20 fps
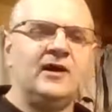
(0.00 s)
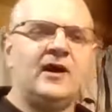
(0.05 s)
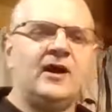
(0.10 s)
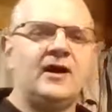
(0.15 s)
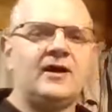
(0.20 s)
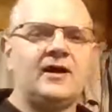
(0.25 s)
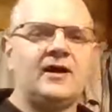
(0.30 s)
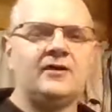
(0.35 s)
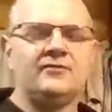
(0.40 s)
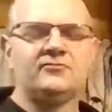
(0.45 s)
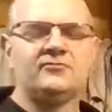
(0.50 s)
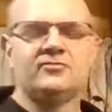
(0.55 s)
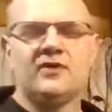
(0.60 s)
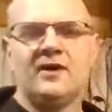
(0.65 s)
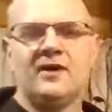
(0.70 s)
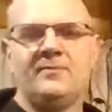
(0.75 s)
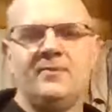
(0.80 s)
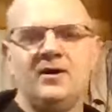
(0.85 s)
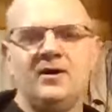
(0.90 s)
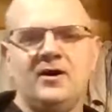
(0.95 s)
I got a
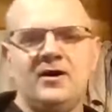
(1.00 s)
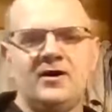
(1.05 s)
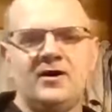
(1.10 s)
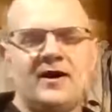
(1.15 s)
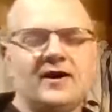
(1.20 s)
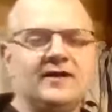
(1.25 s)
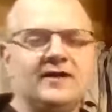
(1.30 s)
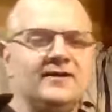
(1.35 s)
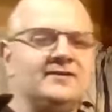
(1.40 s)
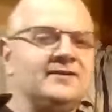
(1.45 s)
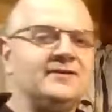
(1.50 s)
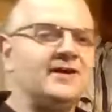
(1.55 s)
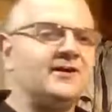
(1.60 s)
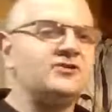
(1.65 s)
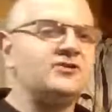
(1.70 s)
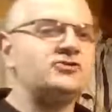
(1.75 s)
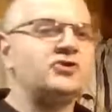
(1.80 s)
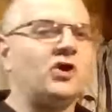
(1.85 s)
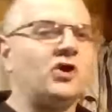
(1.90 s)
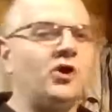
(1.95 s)
tripod. I didn't get
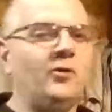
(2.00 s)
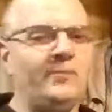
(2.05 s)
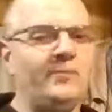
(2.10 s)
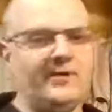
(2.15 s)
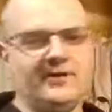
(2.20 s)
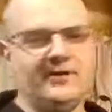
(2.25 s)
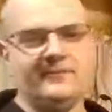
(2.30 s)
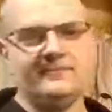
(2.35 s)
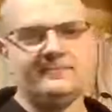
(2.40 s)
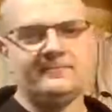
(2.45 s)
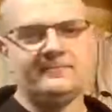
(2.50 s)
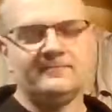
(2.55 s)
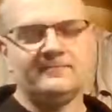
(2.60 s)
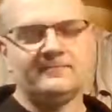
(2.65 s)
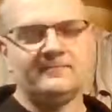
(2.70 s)
a Joby.